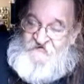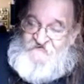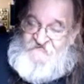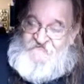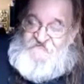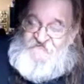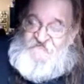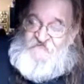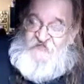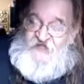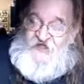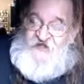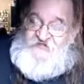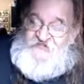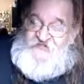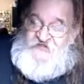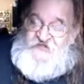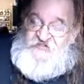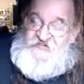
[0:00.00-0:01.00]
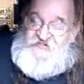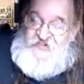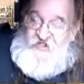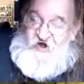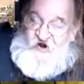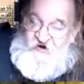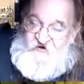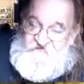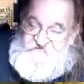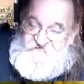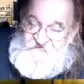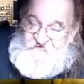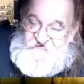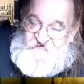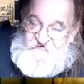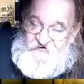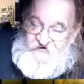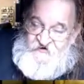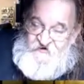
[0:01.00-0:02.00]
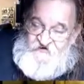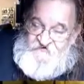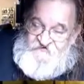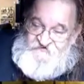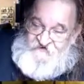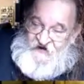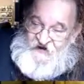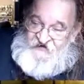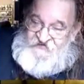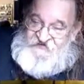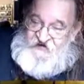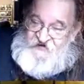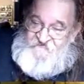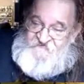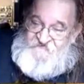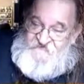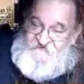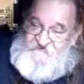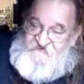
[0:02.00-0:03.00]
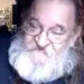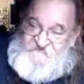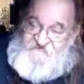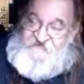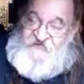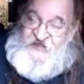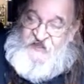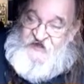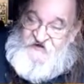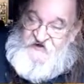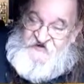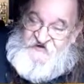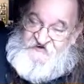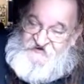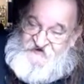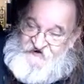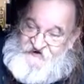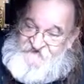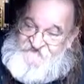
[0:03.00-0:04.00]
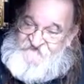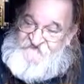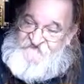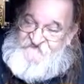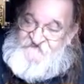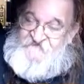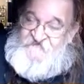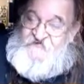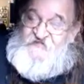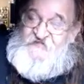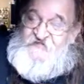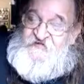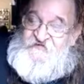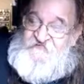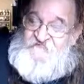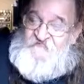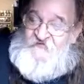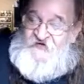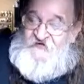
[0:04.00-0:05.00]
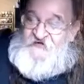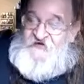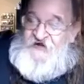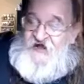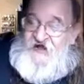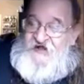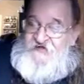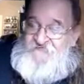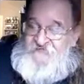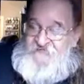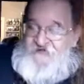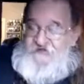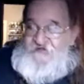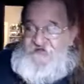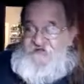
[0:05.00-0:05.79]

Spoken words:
slightly larger Jack Dempsey skinned a Texas cichlid one time,